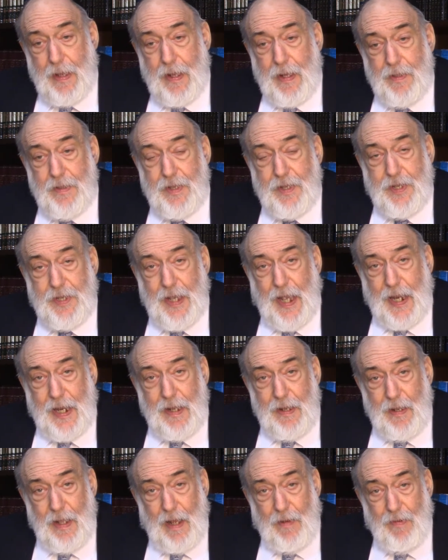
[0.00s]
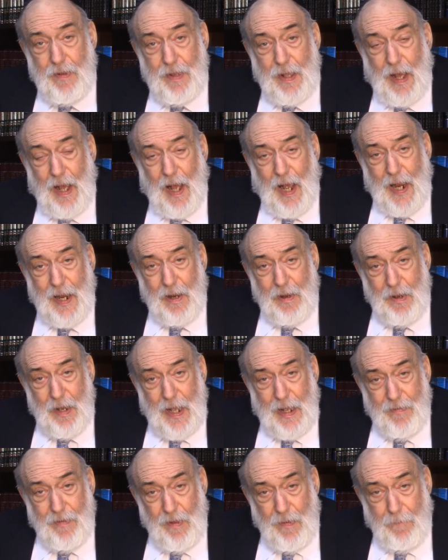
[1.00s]
The second level, the higher
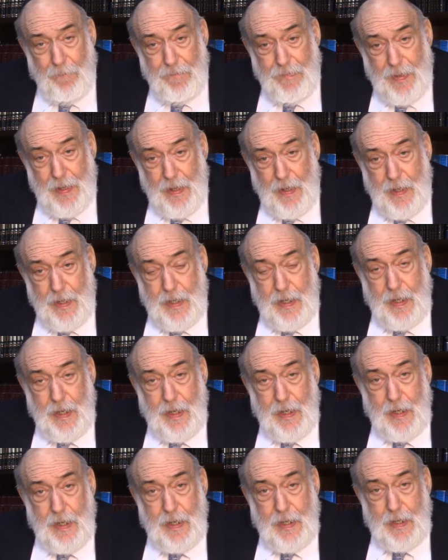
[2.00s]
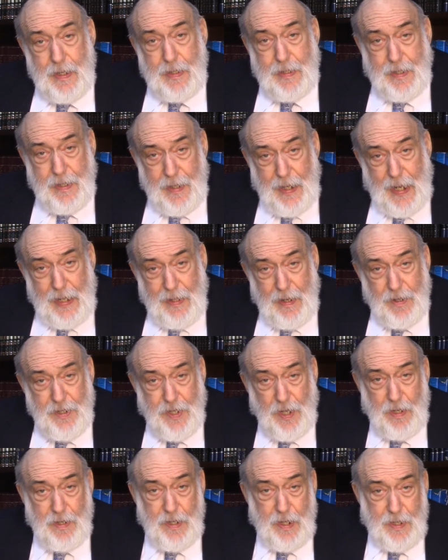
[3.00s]
level, today there's
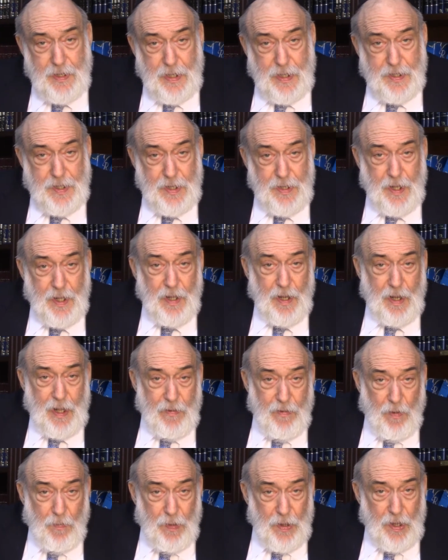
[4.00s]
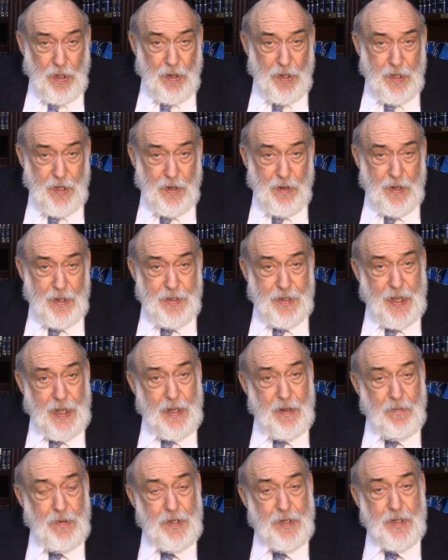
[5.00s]
another level below
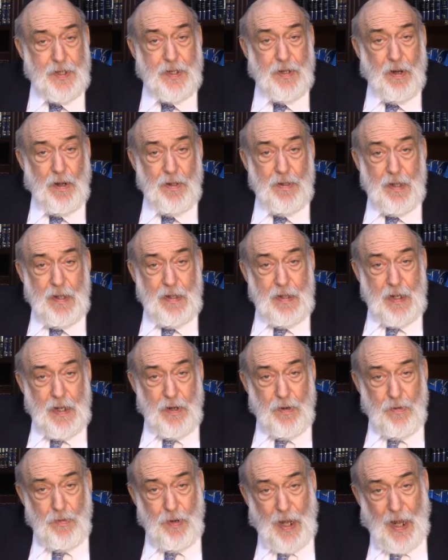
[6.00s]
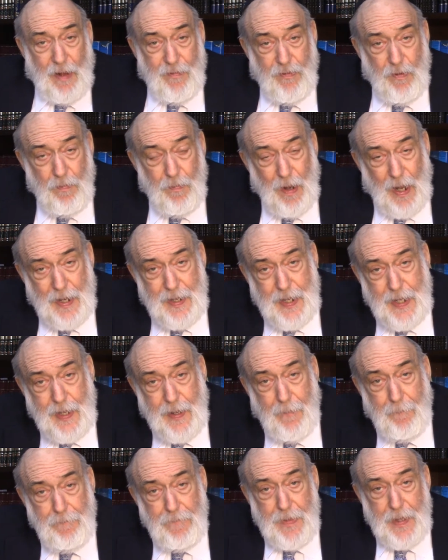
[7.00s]
Yoredeya, which is called Rav Umanig,
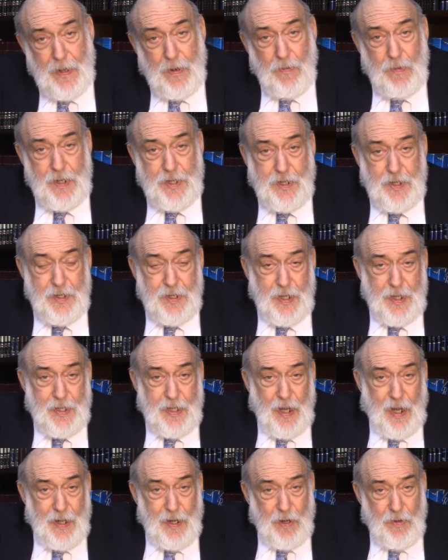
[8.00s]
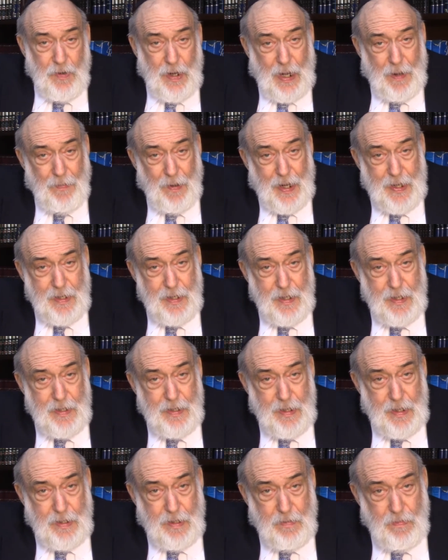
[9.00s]
which is a title rabbi
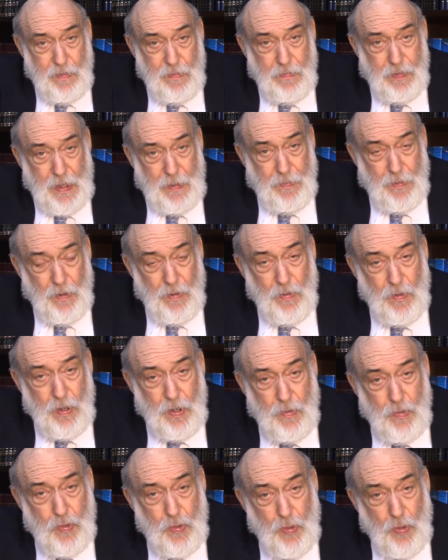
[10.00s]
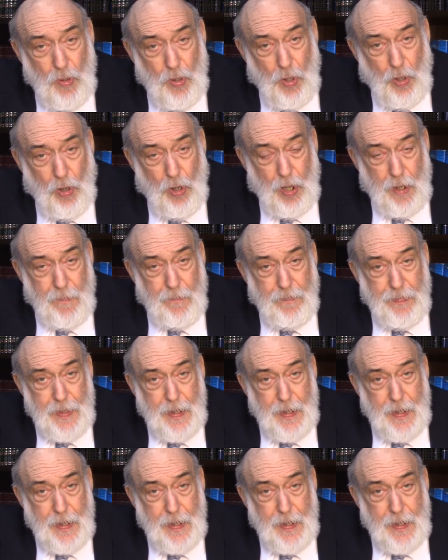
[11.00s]
that people rule on